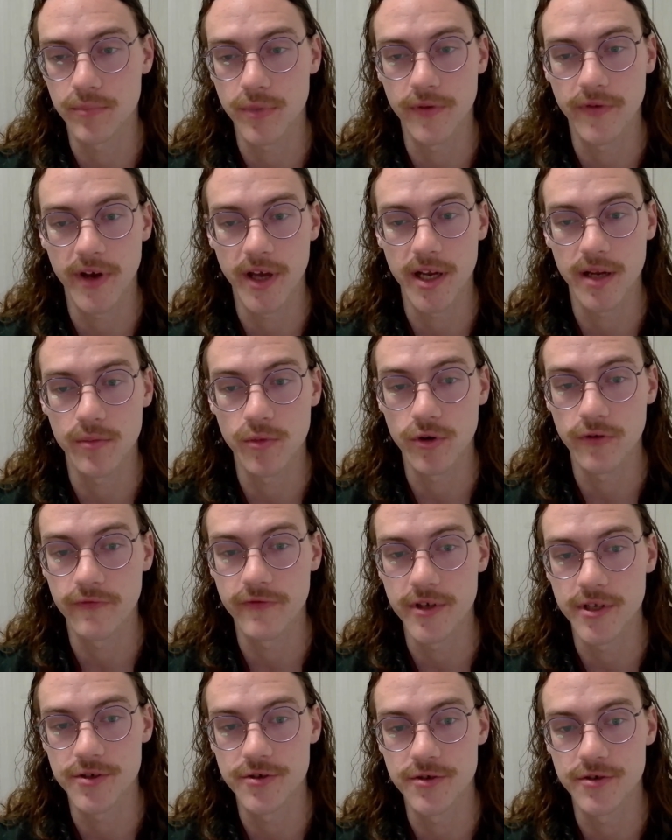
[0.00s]
providing more
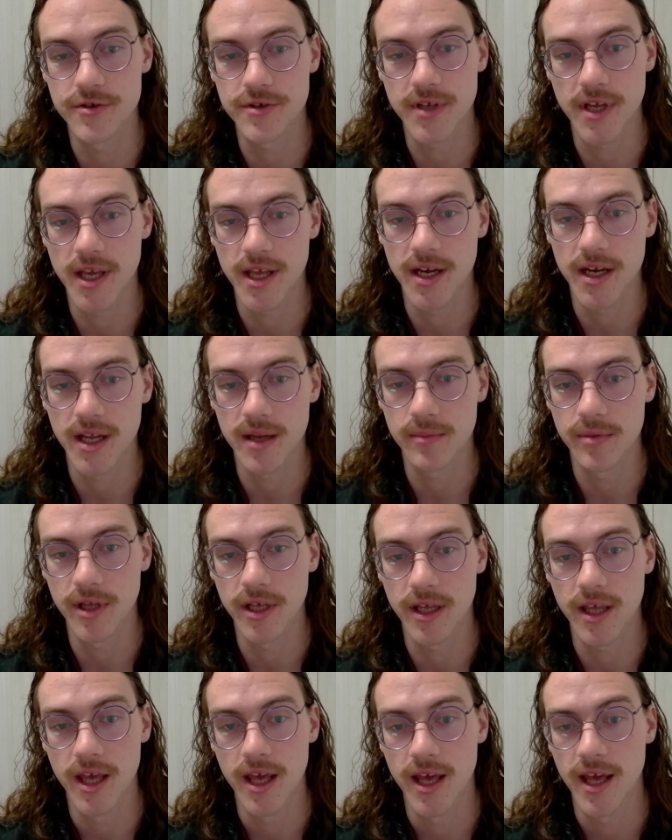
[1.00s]
features and
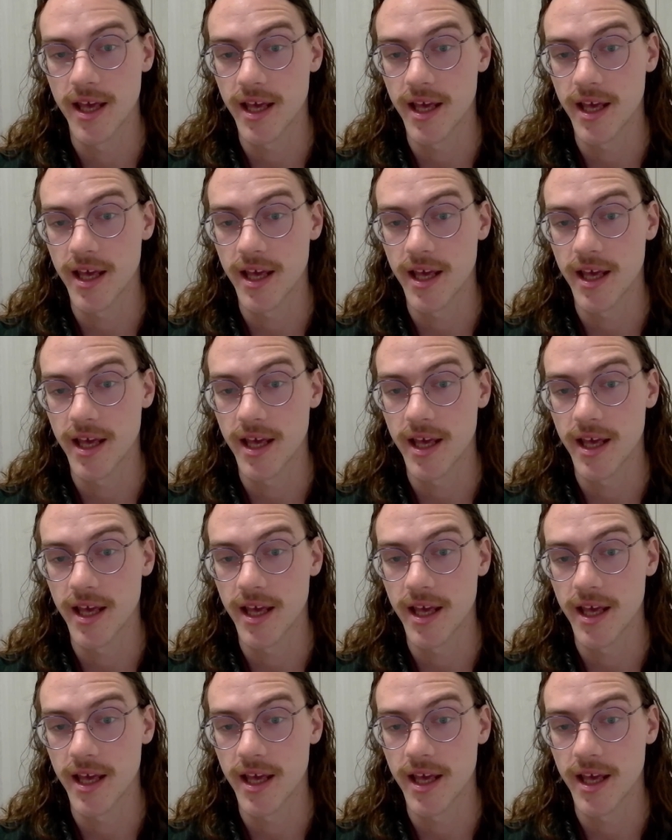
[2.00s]
enabling